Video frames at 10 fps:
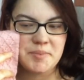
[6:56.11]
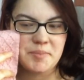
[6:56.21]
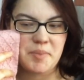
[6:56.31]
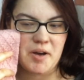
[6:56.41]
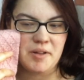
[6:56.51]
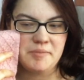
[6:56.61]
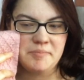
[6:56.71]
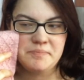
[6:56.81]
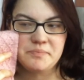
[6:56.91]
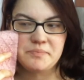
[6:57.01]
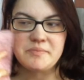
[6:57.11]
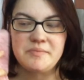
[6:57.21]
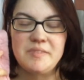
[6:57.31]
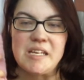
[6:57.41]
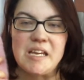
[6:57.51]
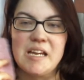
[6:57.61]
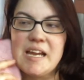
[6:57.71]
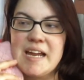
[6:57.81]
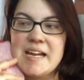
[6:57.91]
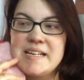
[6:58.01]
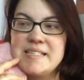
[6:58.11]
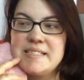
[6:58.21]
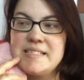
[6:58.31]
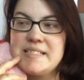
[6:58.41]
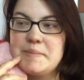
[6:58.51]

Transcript: ball, and